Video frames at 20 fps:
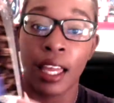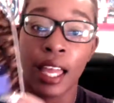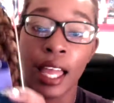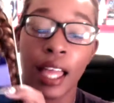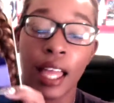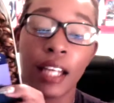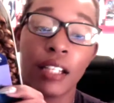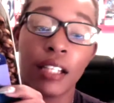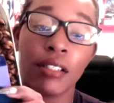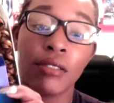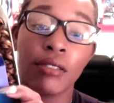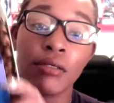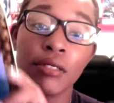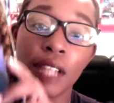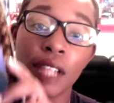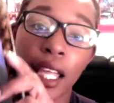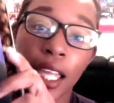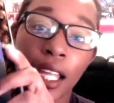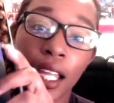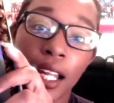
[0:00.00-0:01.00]
and as soon as
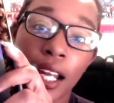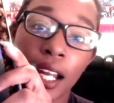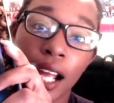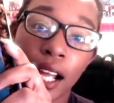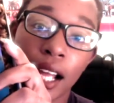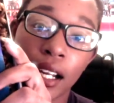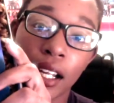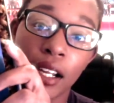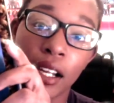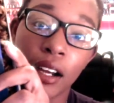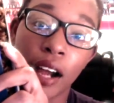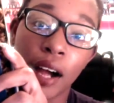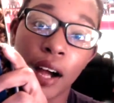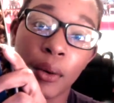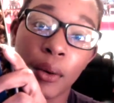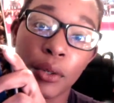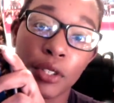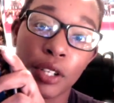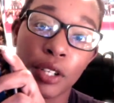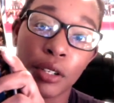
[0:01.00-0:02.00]
I get it out here, I will
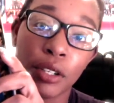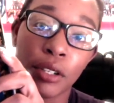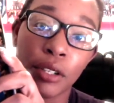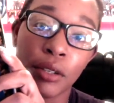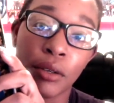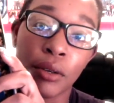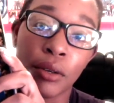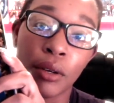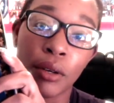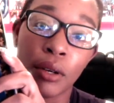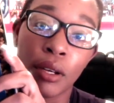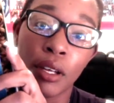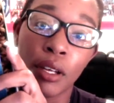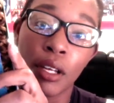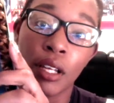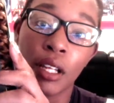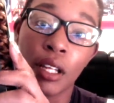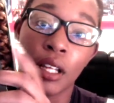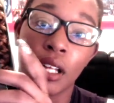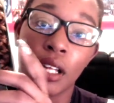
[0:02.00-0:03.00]
show you
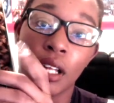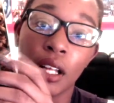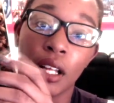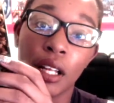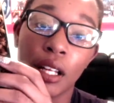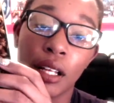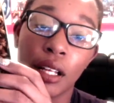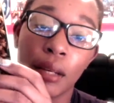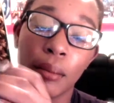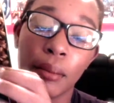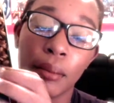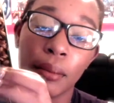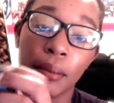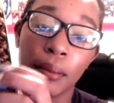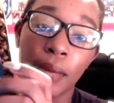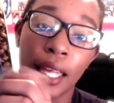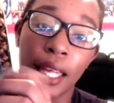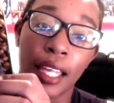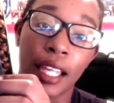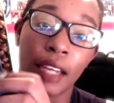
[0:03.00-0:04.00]

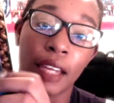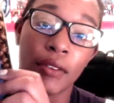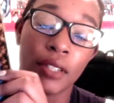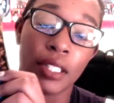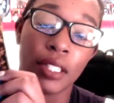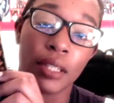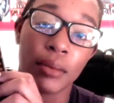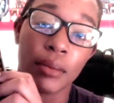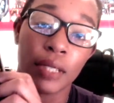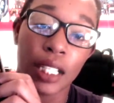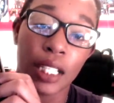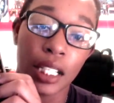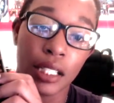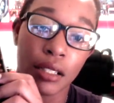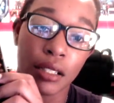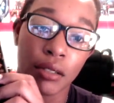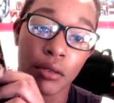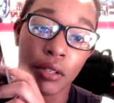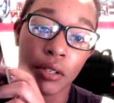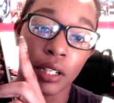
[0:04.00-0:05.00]
and give you some
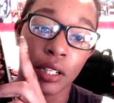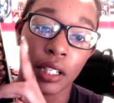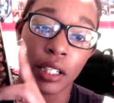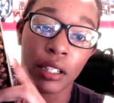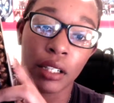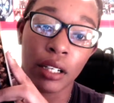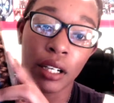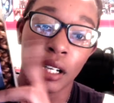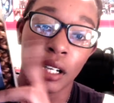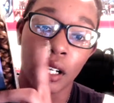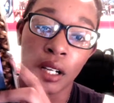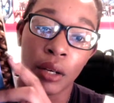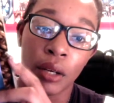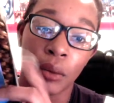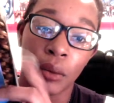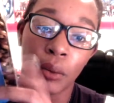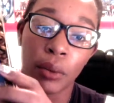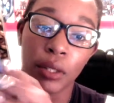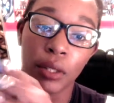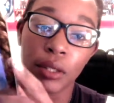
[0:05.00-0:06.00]
deets on
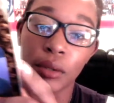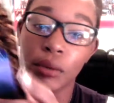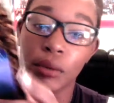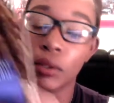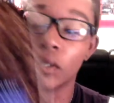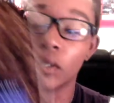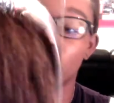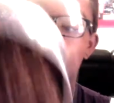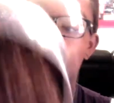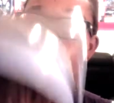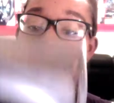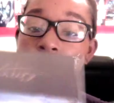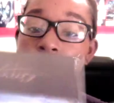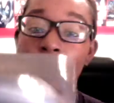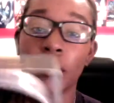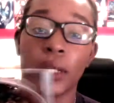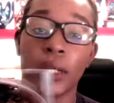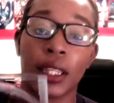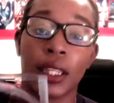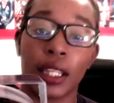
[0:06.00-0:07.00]
what's going on here
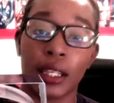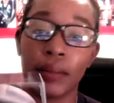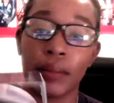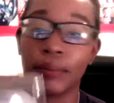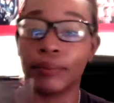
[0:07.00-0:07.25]
with it.